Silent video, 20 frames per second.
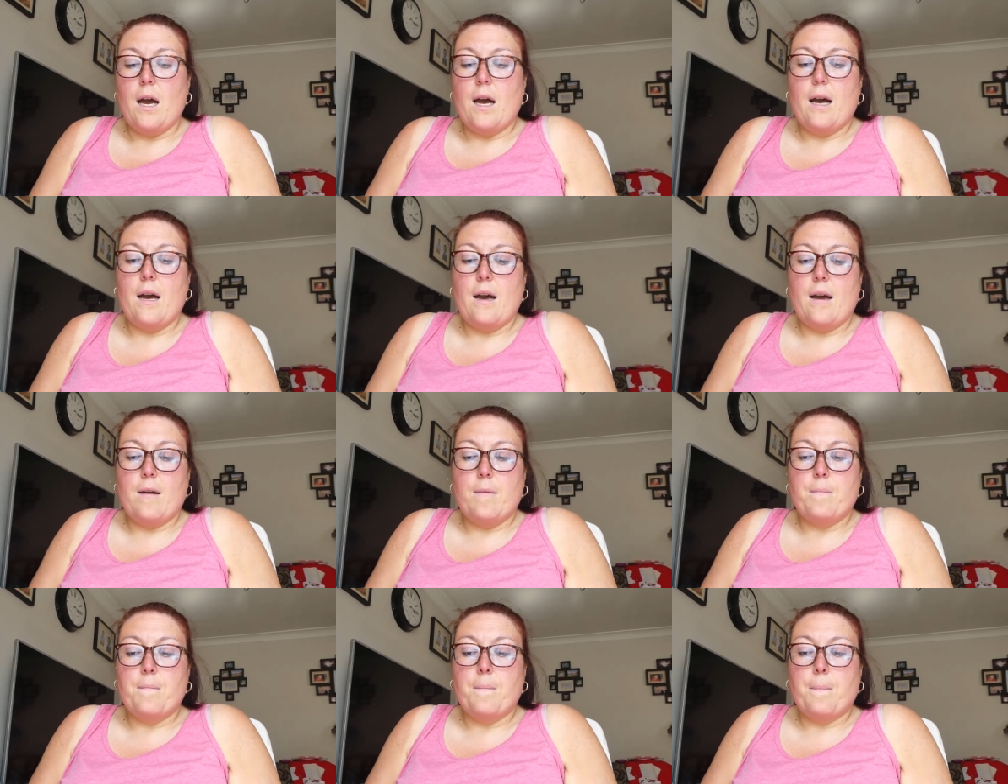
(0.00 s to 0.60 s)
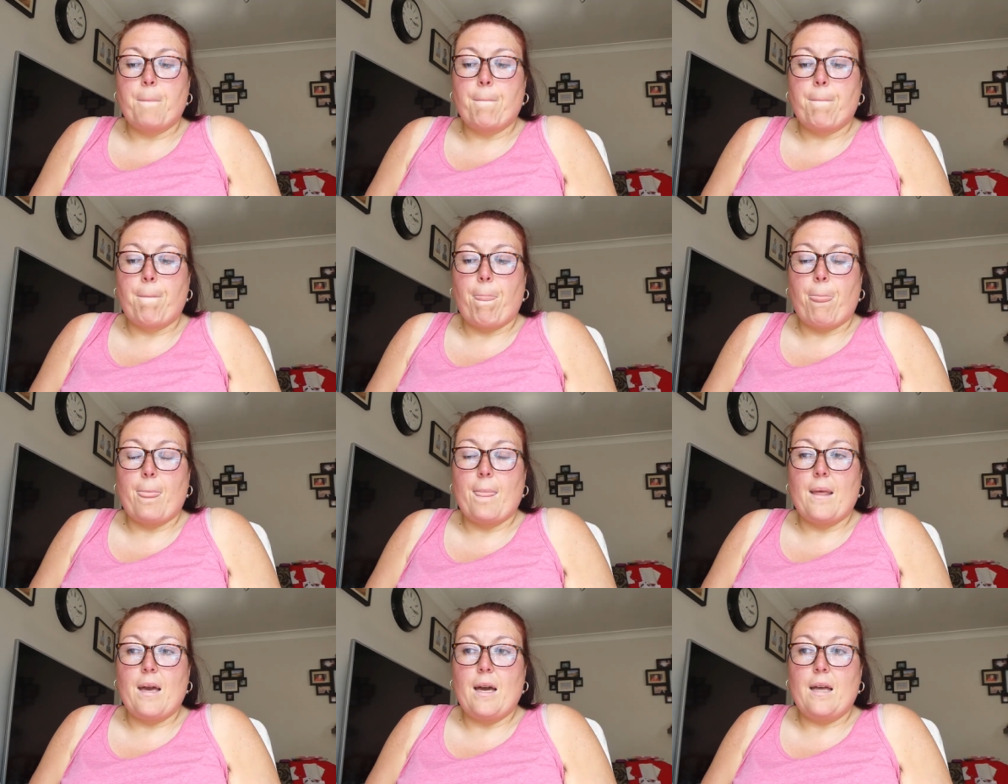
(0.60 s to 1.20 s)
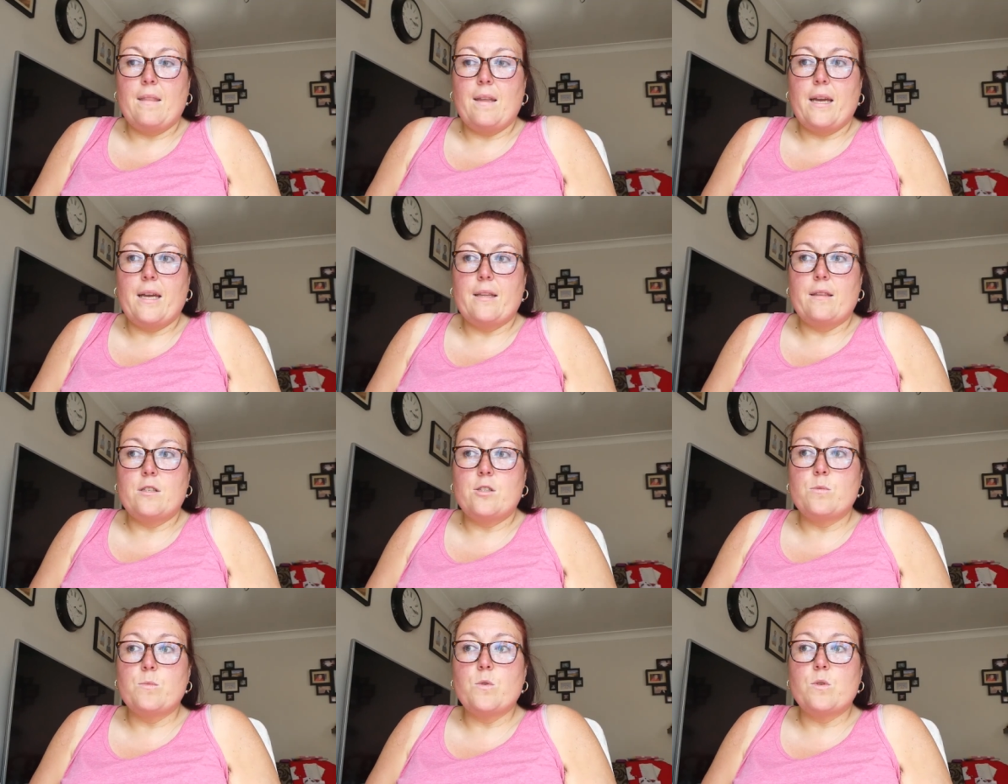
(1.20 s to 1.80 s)
Um, and
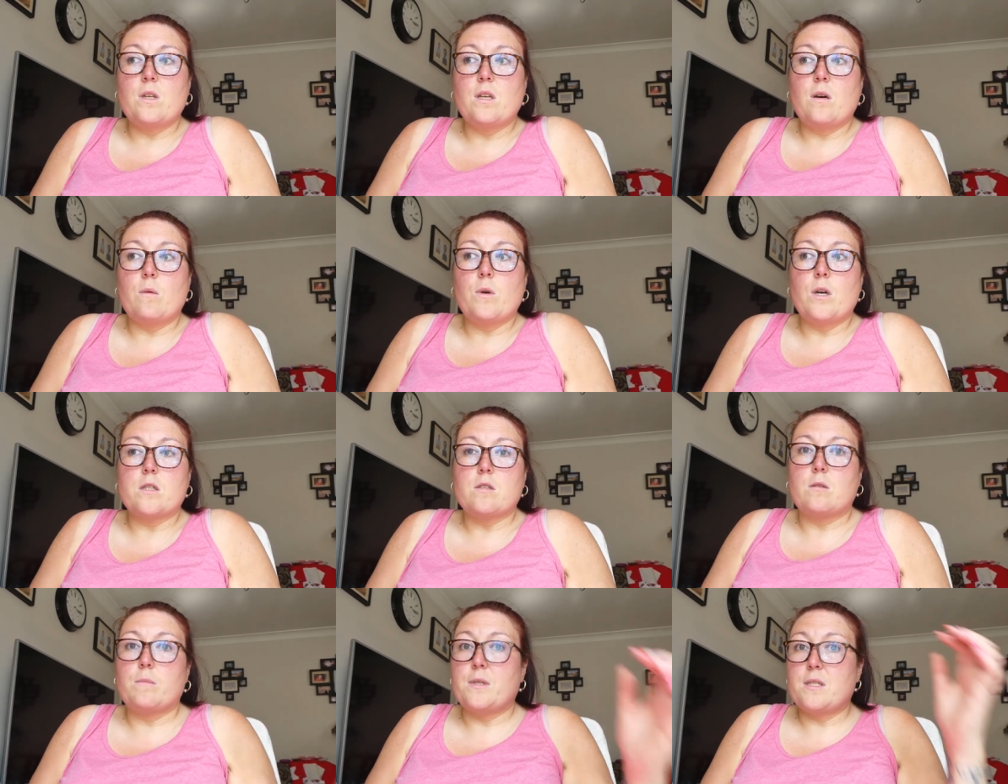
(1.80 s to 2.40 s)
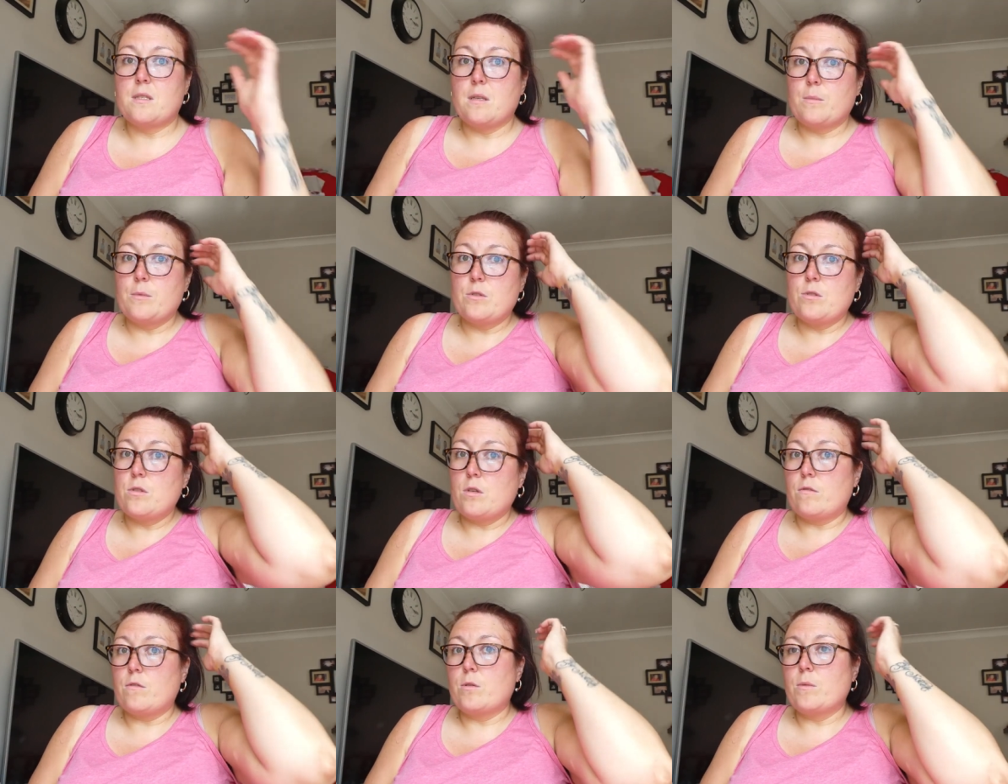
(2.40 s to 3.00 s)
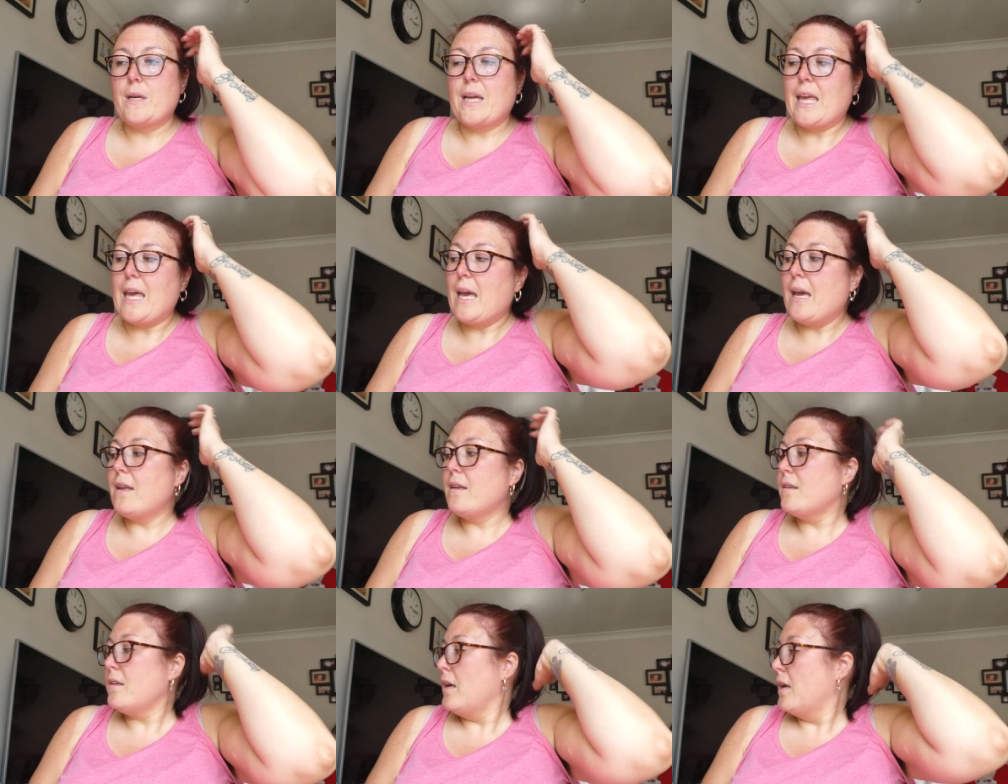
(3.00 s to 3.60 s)
then this morning I worked on my summer sorrel
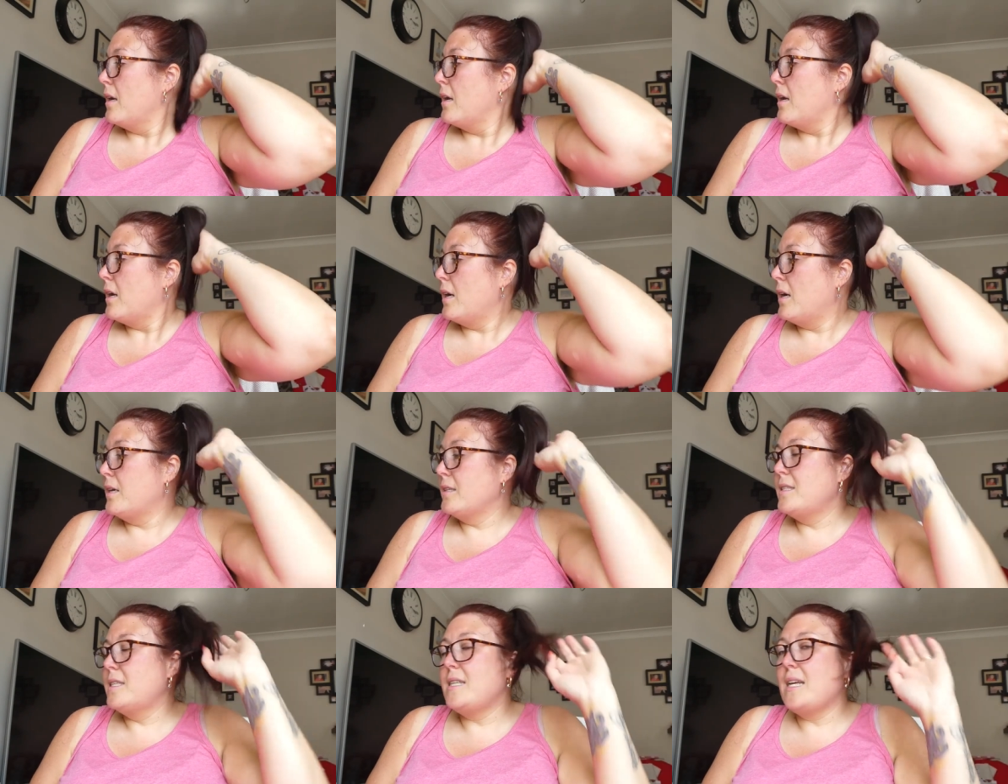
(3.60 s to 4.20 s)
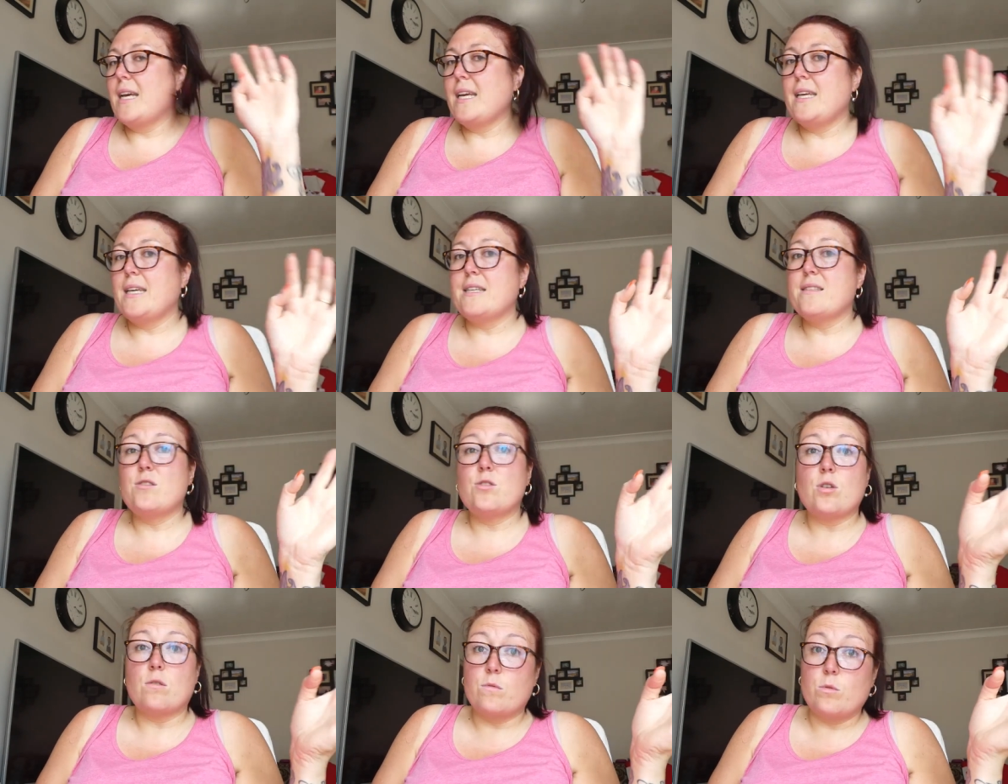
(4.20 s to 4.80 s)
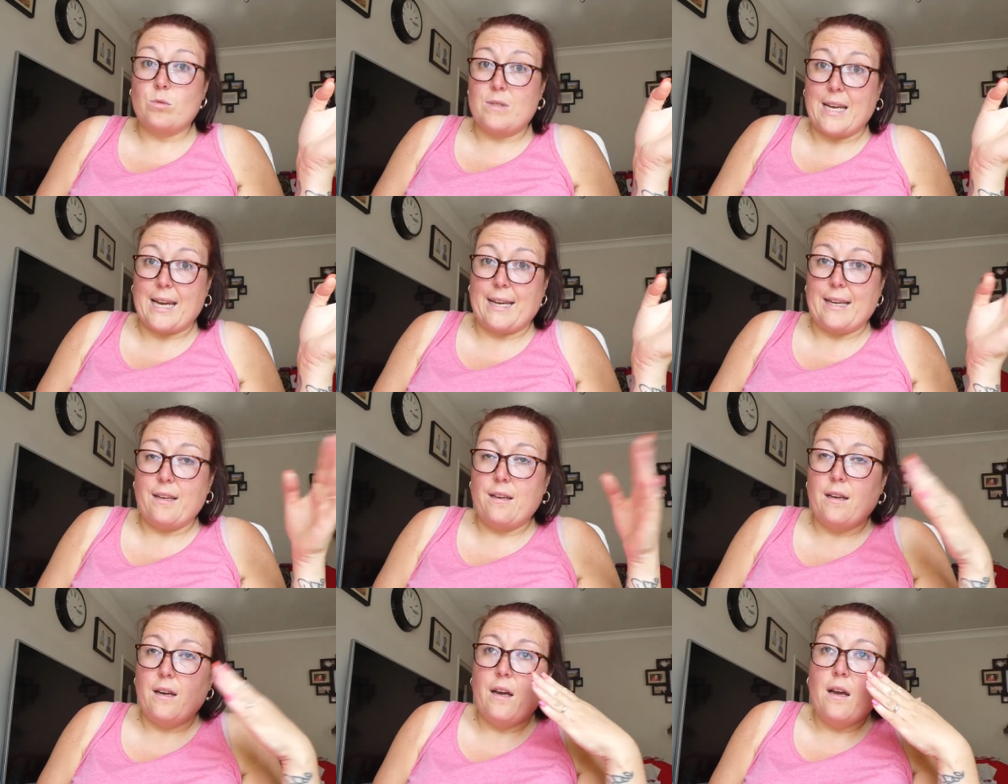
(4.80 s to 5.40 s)
again. Uh, today is sorrel
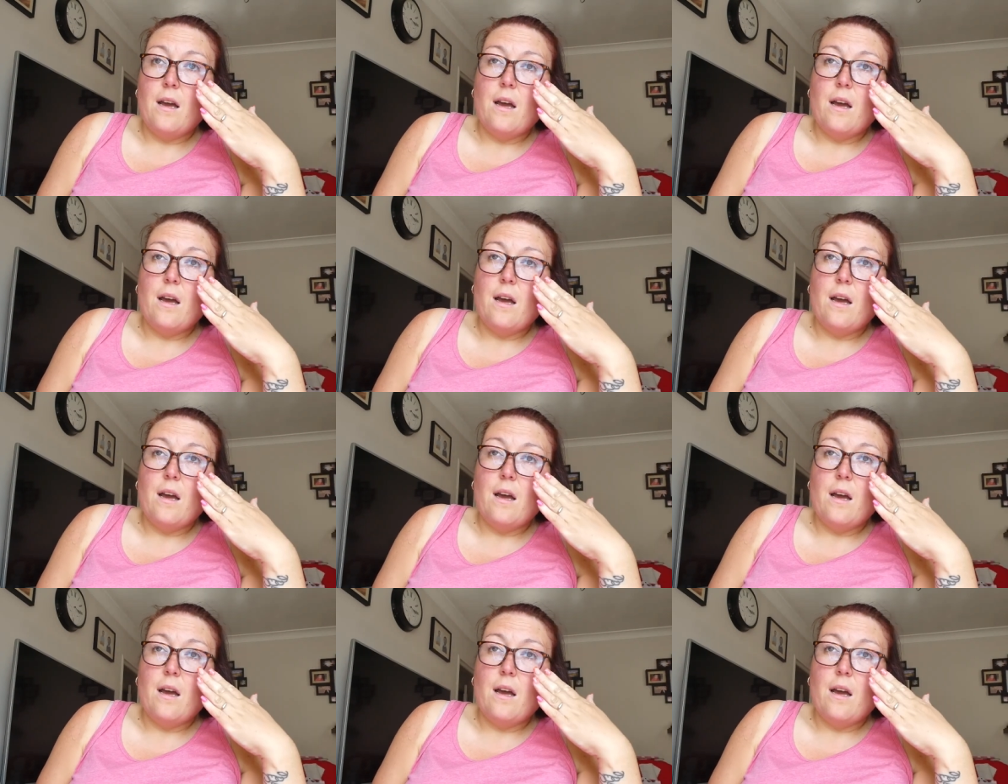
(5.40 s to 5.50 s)
day.